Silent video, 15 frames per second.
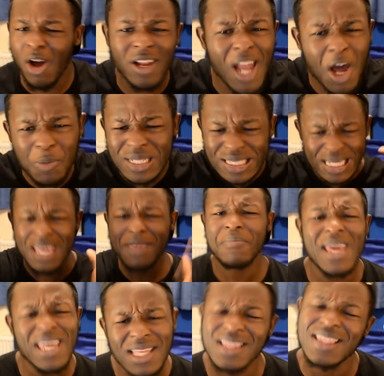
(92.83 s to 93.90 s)
It'll allow me to keep
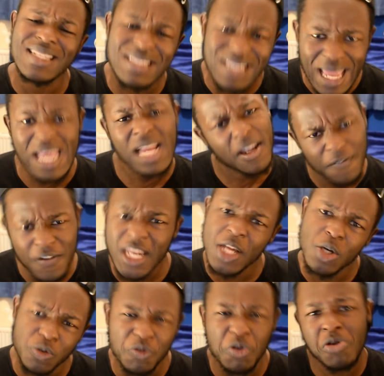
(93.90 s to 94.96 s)
making these daily
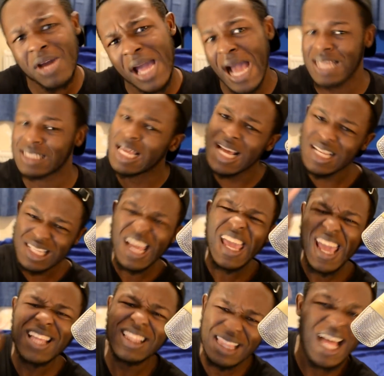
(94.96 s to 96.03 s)
videos for you guys, so
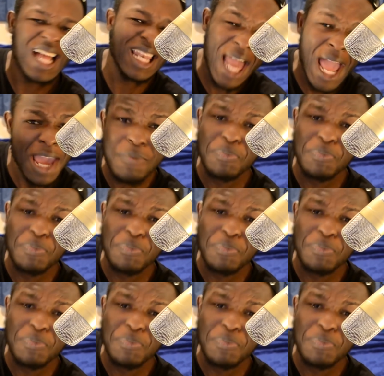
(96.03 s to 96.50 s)
hit that like